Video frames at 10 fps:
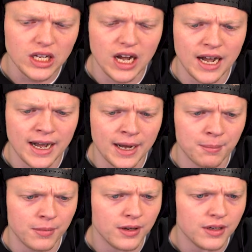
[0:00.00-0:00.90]
I
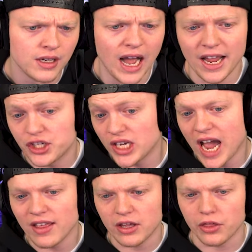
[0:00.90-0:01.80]
actually
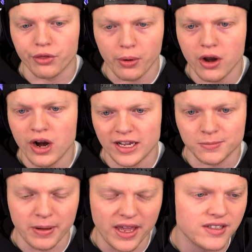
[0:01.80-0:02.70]
got like a 300x
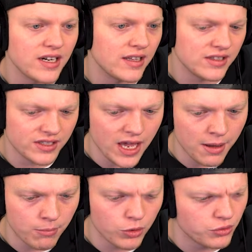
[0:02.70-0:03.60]
base hit on this
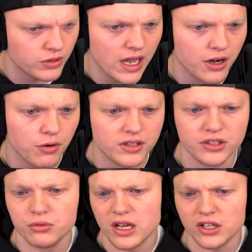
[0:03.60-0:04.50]
game, which was kind of crazy. It
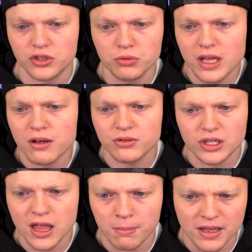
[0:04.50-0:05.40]
was on a
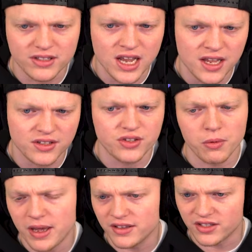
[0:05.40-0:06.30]
$2,000 bet size, so it
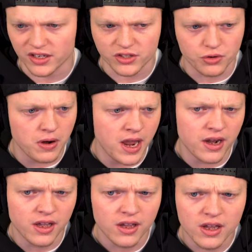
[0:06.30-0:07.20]
paid
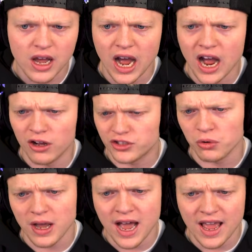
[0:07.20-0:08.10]
$6,000. I also
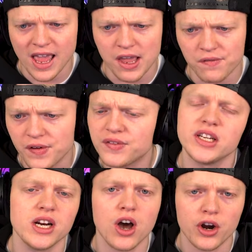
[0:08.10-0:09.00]
got a
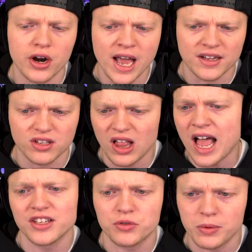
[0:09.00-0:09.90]
1500x
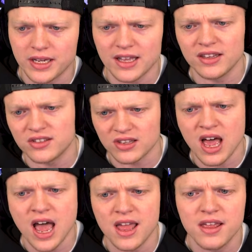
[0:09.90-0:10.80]
last week on this
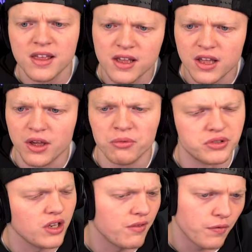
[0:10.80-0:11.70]
slot. It was
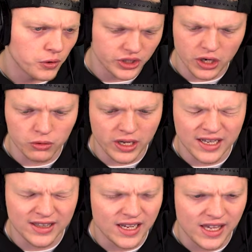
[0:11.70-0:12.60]
unfortunately only
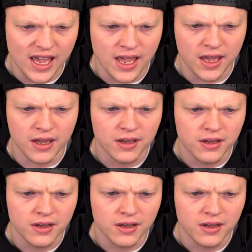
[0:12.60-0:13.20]
on like a,